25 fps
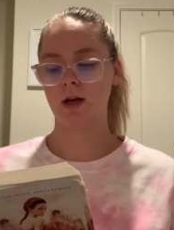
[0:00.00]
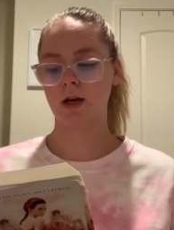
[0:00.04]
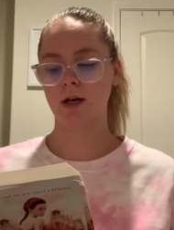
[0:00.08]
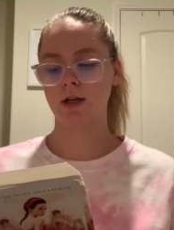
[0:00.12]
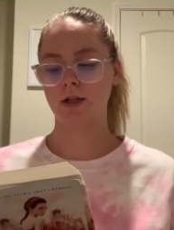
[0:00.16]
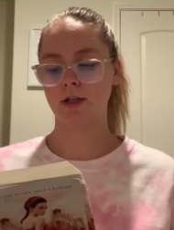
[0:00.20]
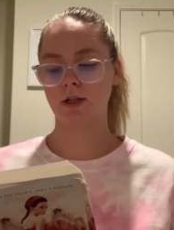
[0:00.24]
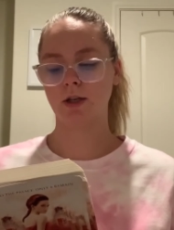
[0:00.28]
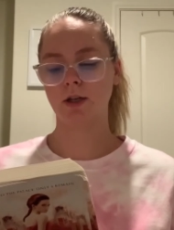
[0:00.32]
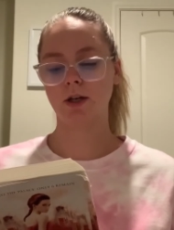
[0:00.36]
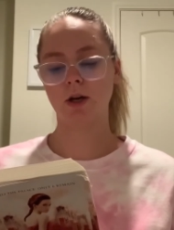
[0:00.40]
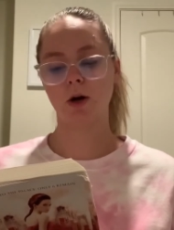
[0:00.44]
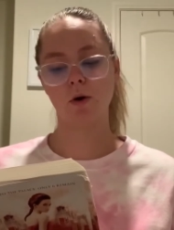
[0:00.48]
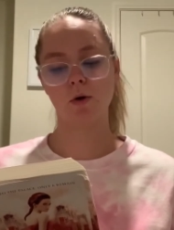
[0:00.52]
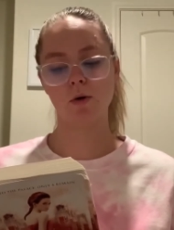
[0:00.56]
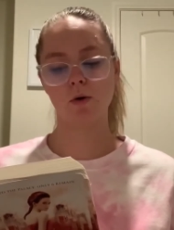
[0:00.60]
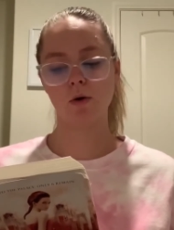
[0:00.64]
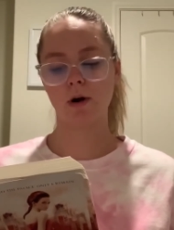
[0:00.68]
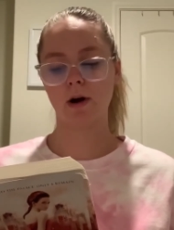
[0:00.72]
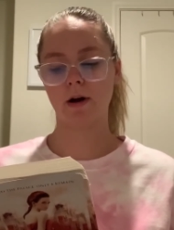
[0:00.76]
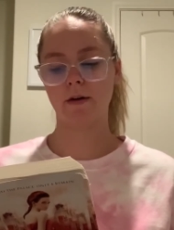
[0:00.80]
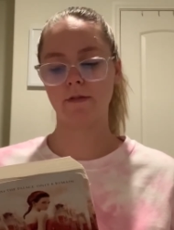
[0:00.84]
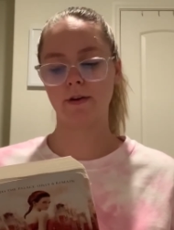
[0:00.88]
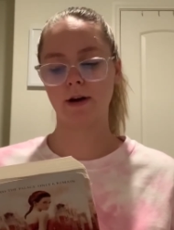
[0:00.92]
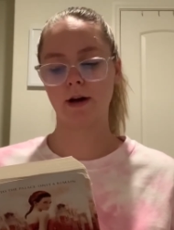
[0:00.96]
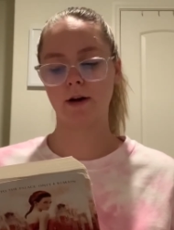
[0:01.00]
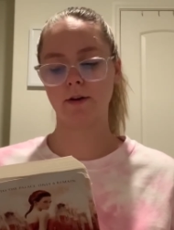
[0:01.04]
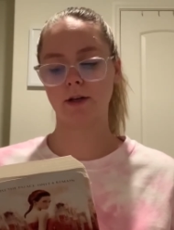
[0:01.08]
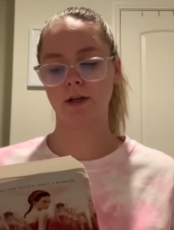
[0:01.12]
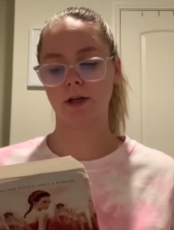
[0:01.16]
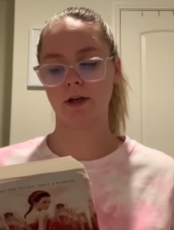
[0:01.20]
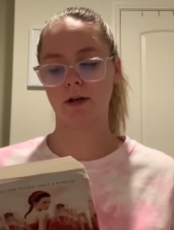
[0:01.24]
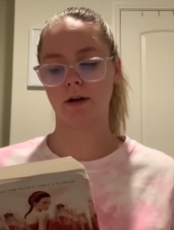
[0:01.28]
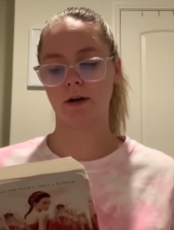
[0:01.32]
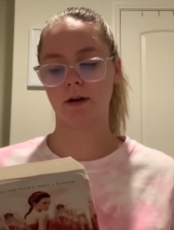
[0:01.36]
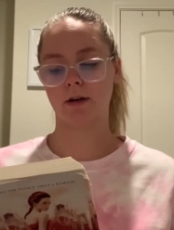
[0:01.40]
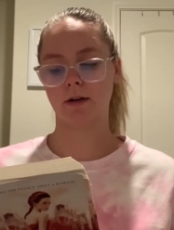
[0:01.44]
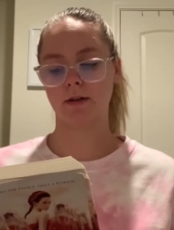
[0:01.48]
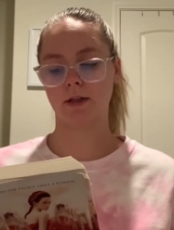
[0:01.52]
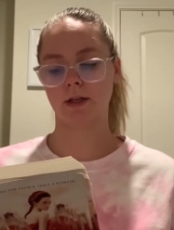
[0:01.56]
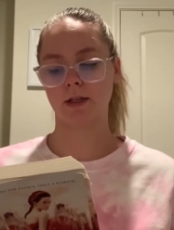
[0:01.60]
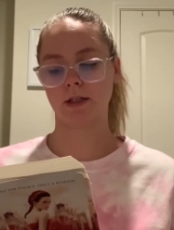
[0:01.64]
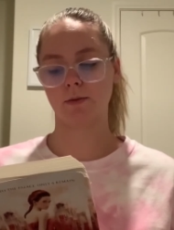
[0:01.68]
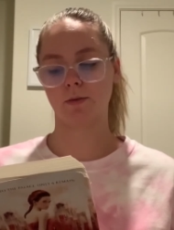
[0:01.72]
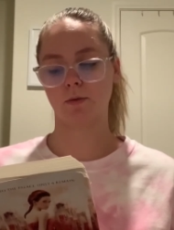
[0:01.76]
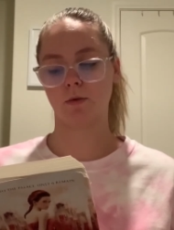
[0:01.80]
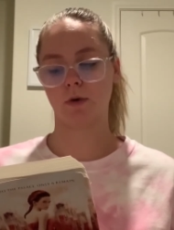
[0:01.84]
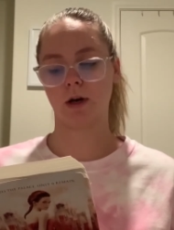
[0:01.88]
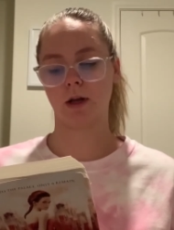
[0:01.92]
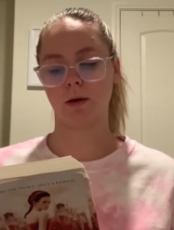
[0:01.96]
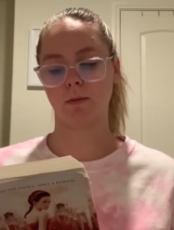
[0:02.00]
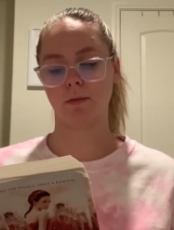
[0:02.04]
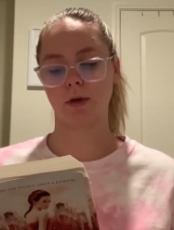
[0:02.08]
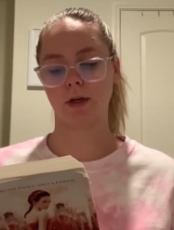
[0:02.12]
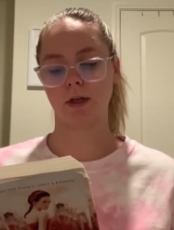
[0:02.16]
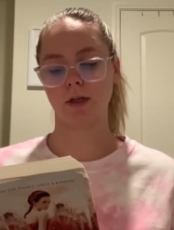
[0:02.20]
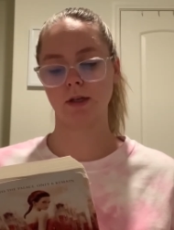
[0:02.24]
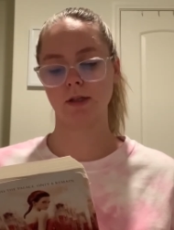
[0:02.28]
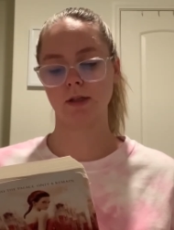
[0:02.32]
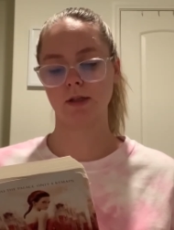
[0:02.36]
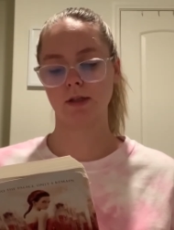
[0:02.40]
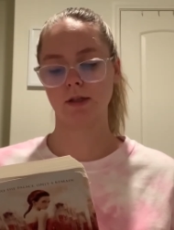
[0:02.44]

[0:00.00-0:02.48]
Do you know who I found here this morning, miss?